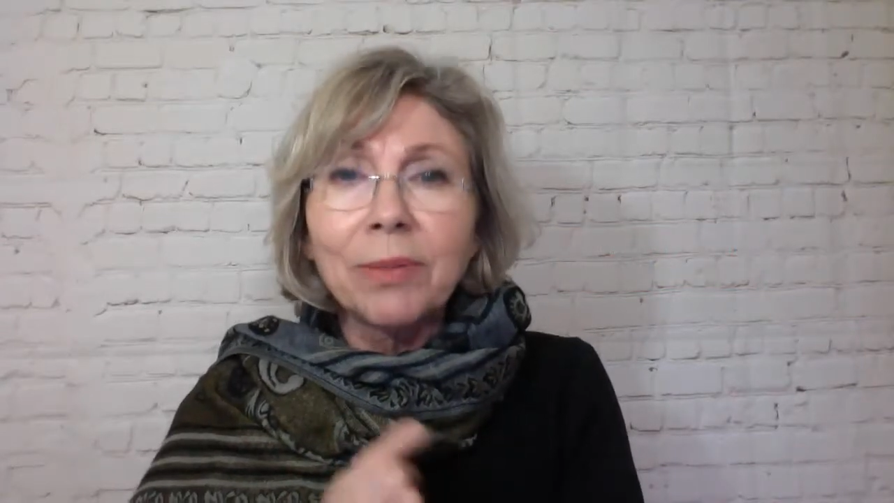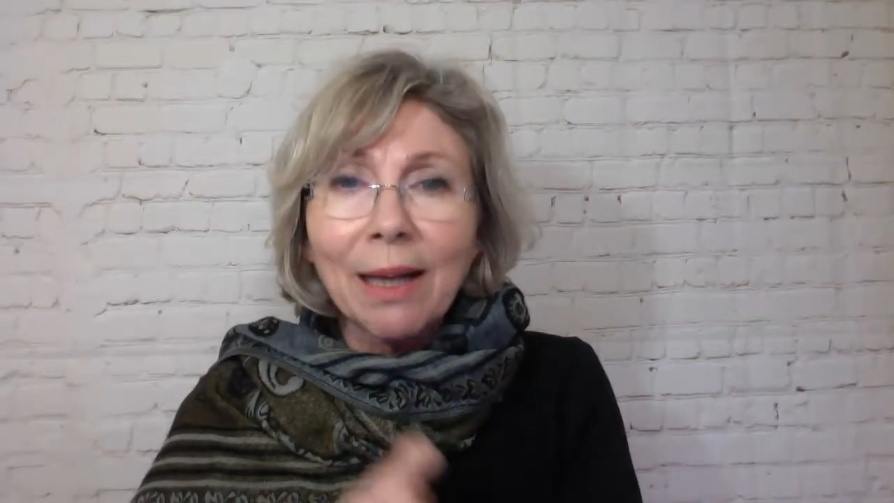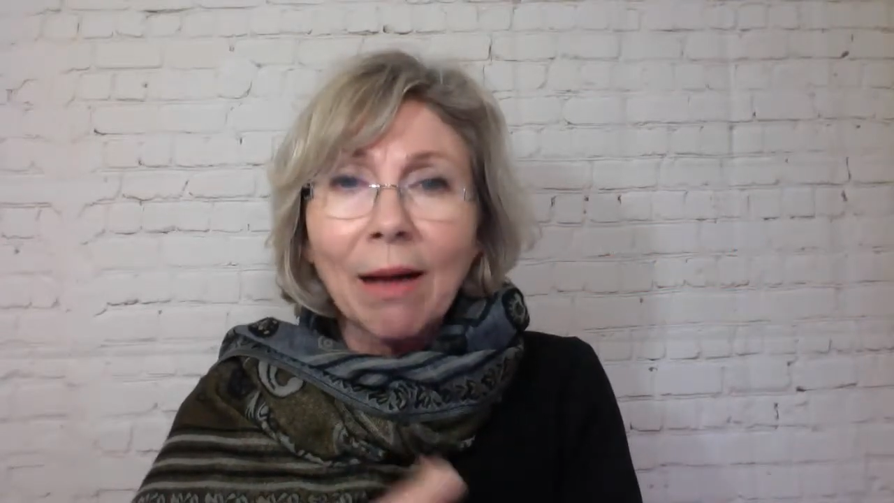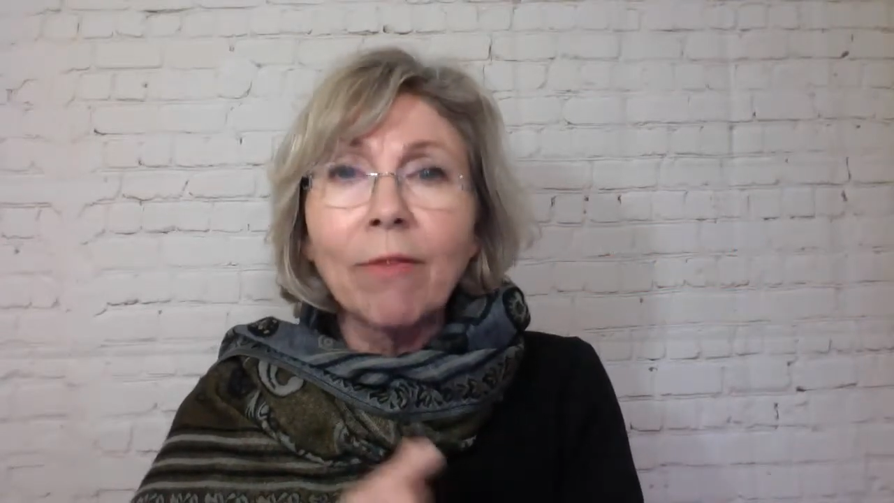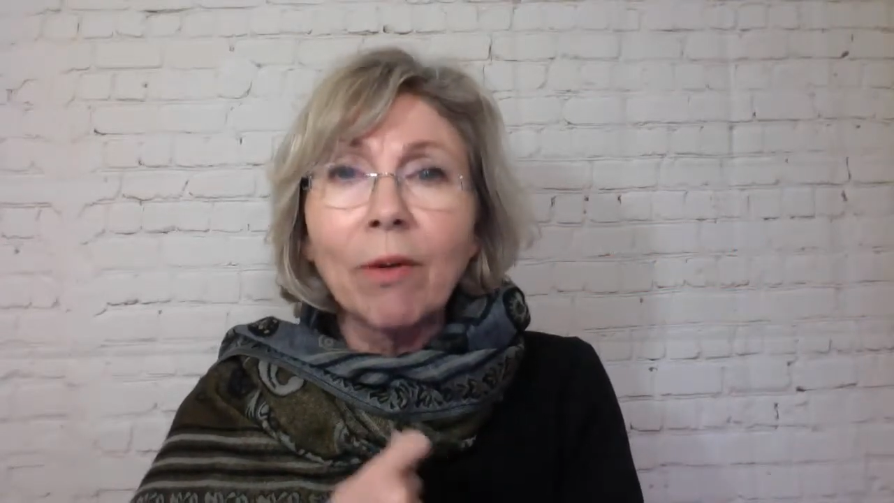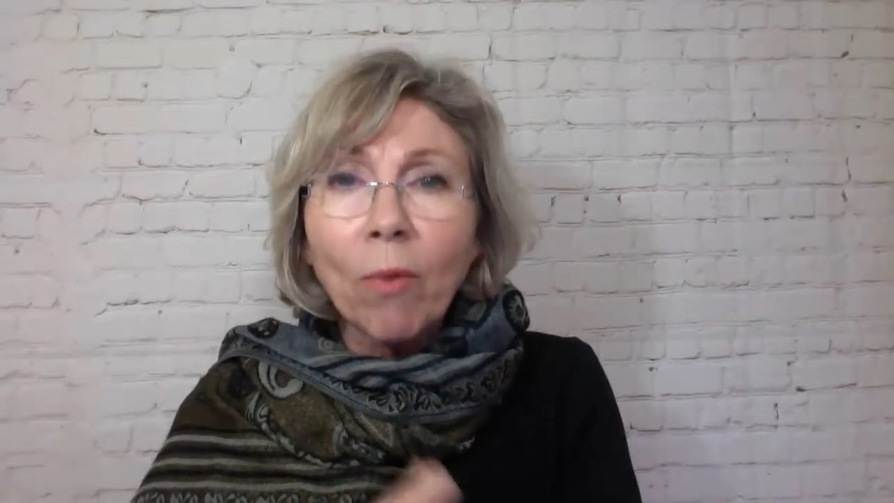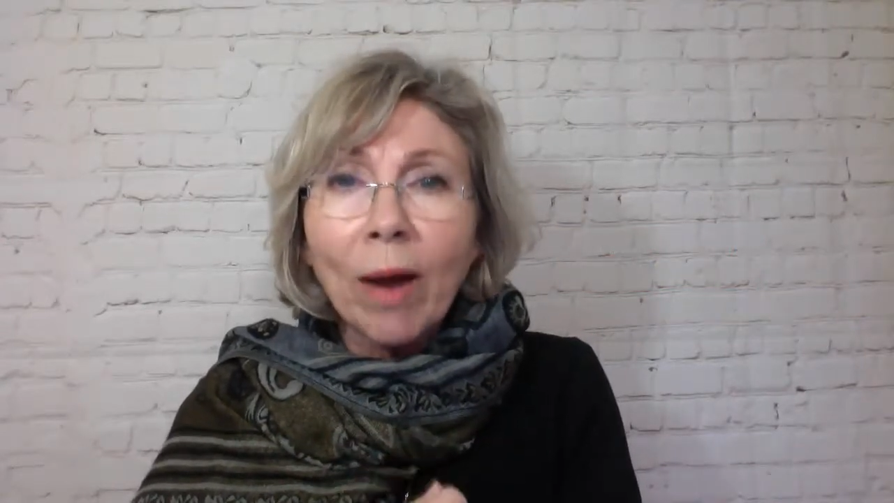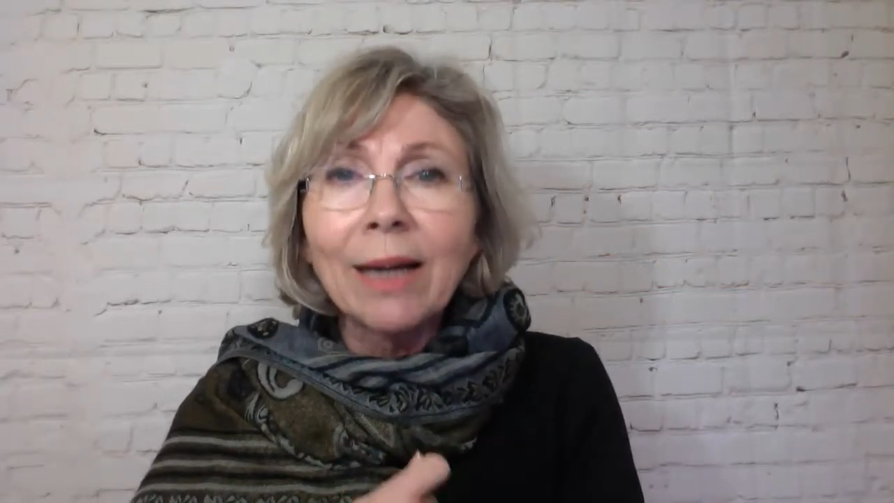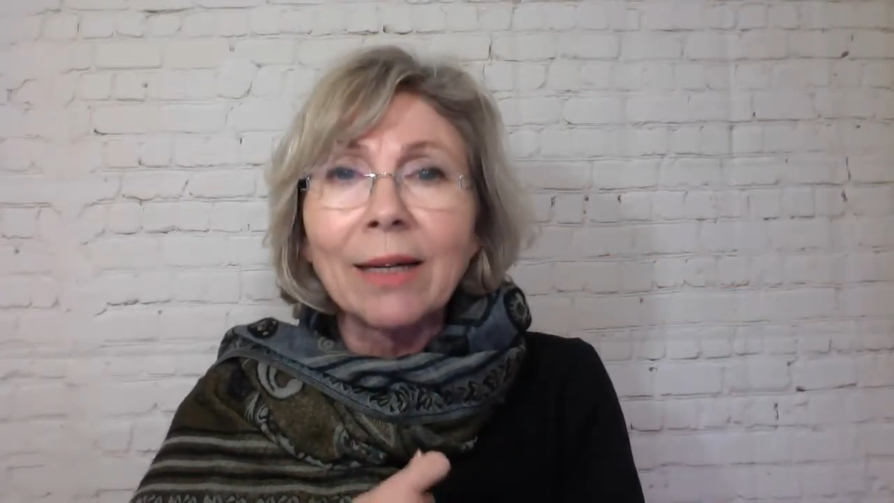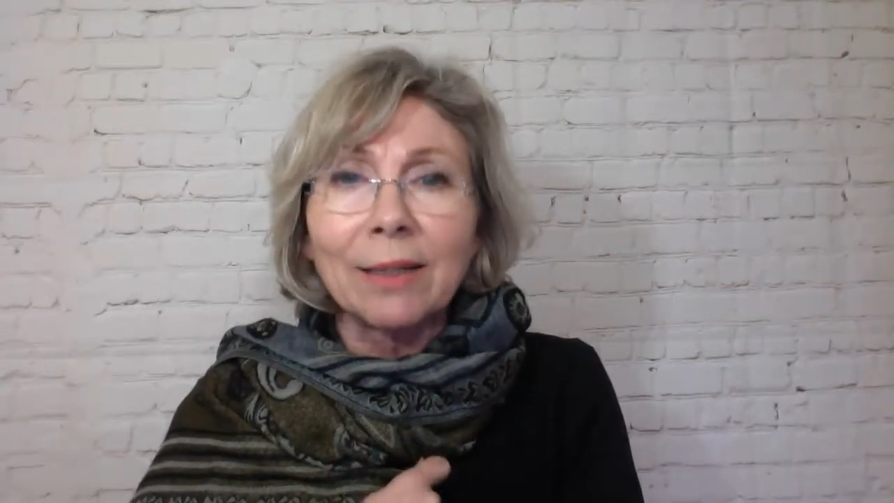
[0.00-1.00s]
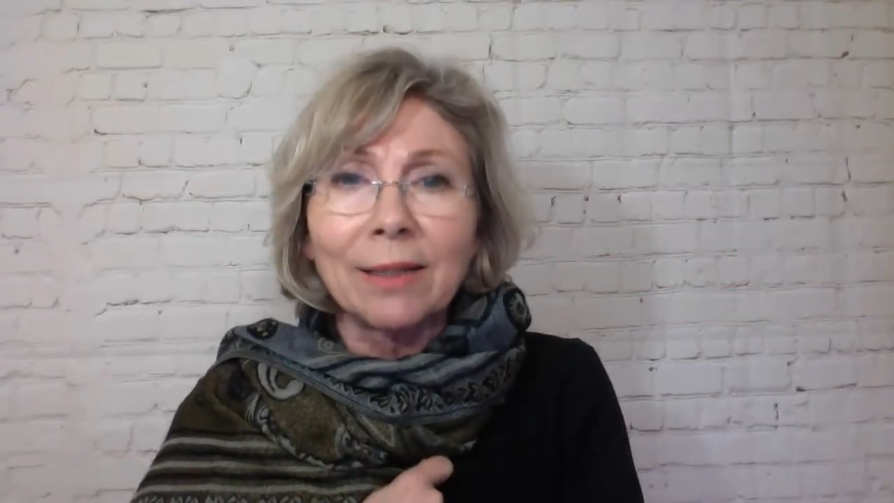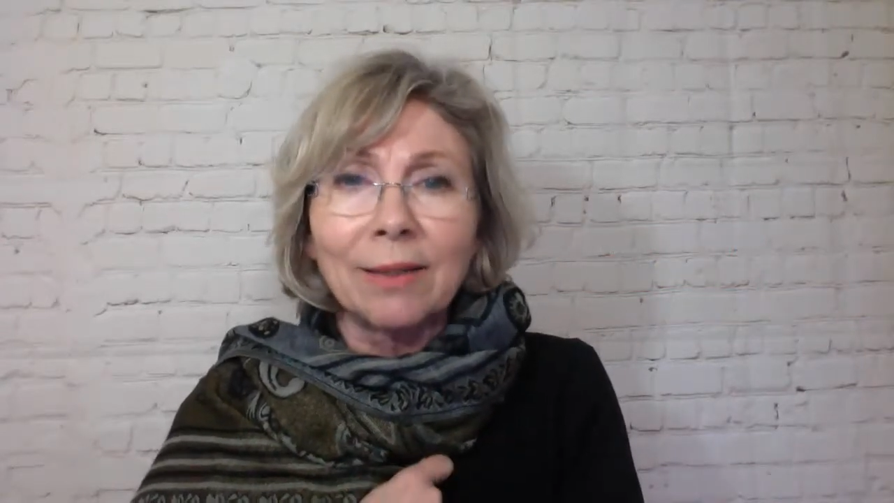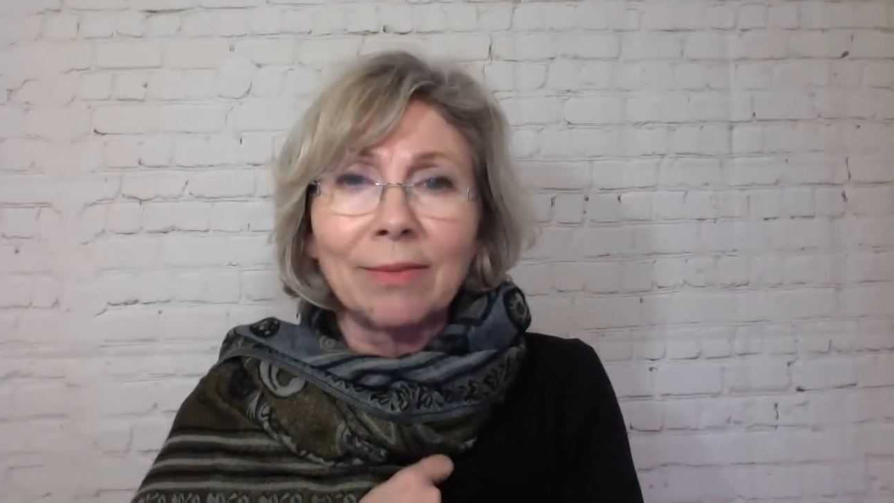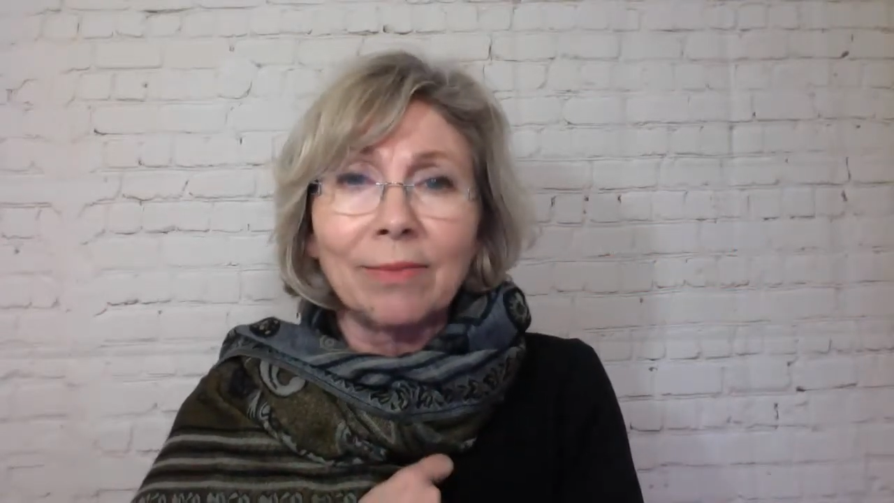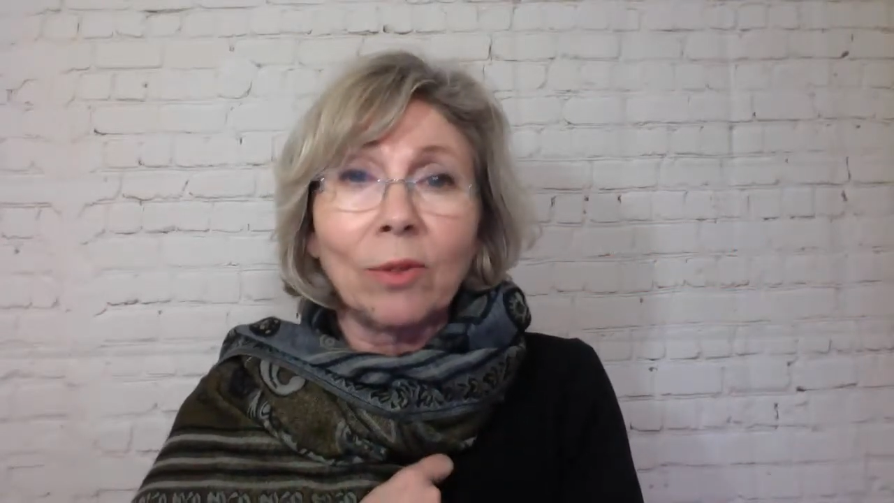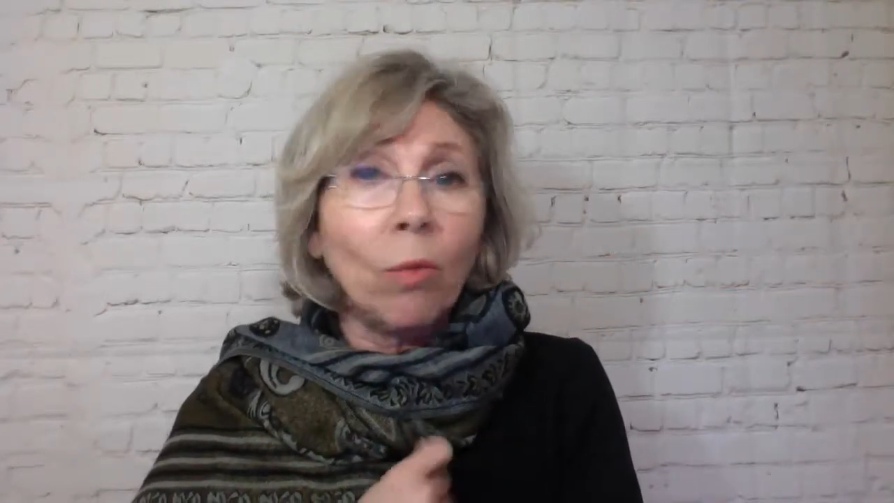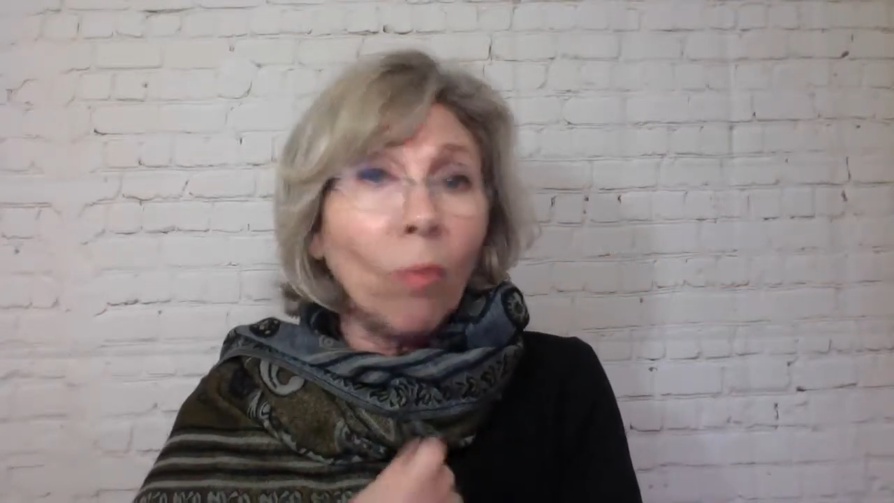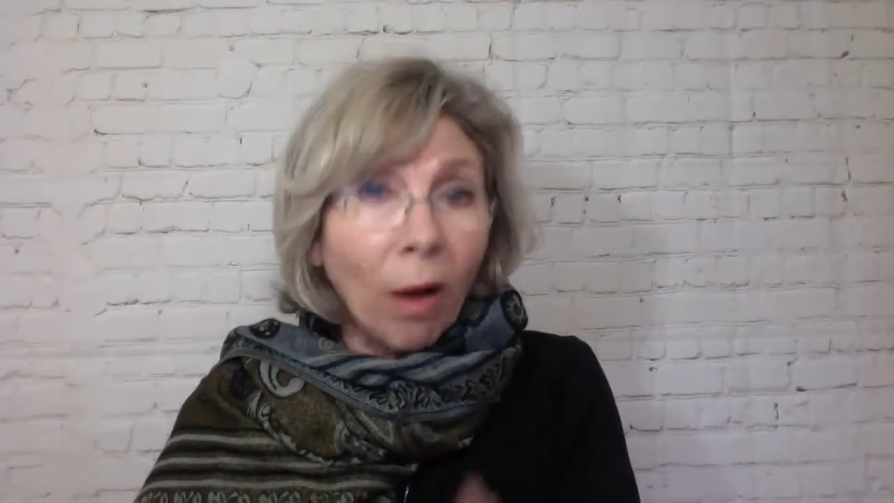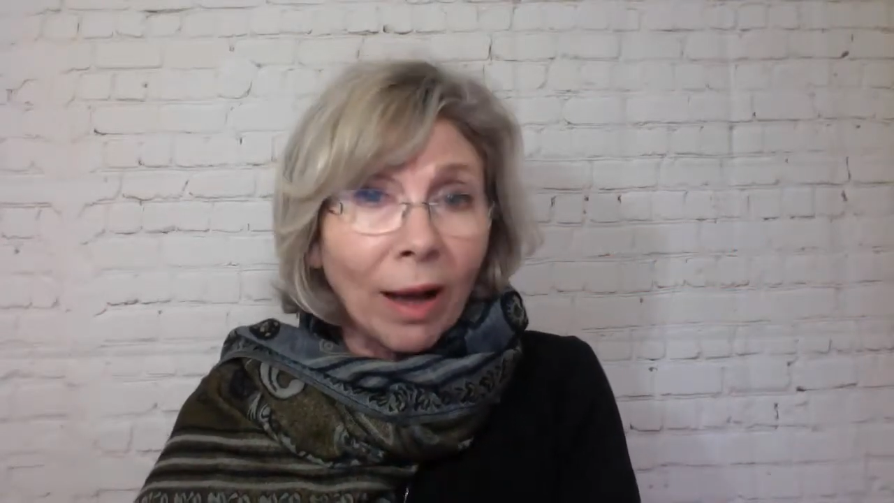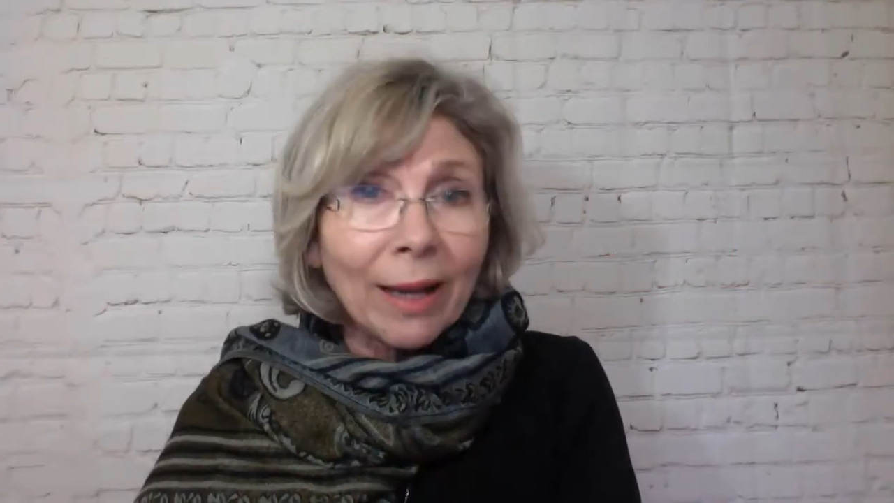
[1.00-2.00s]
self-awareness.
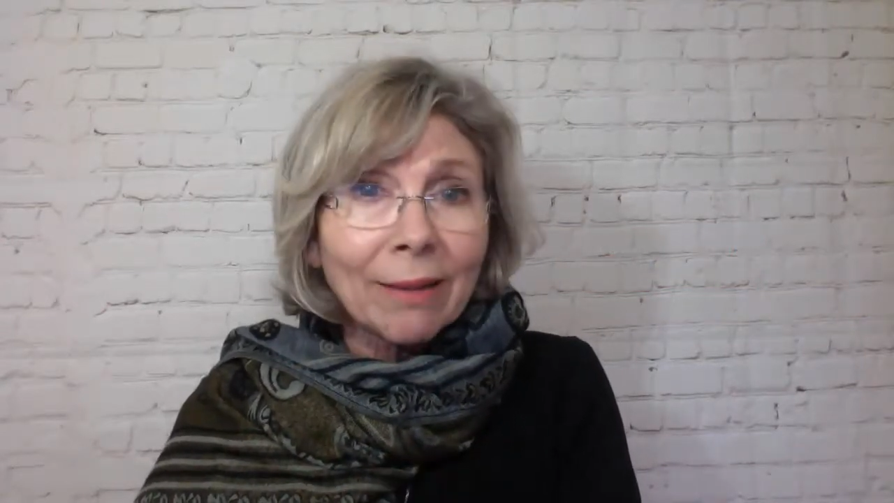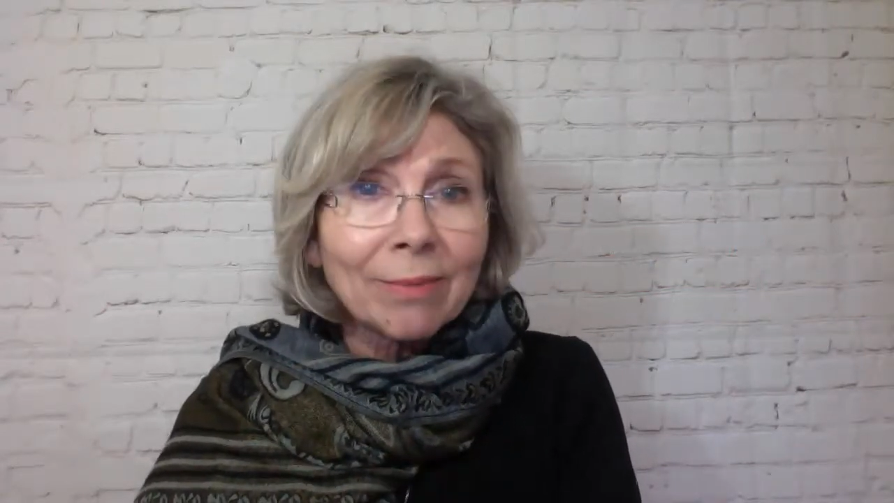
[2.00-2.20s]
Why?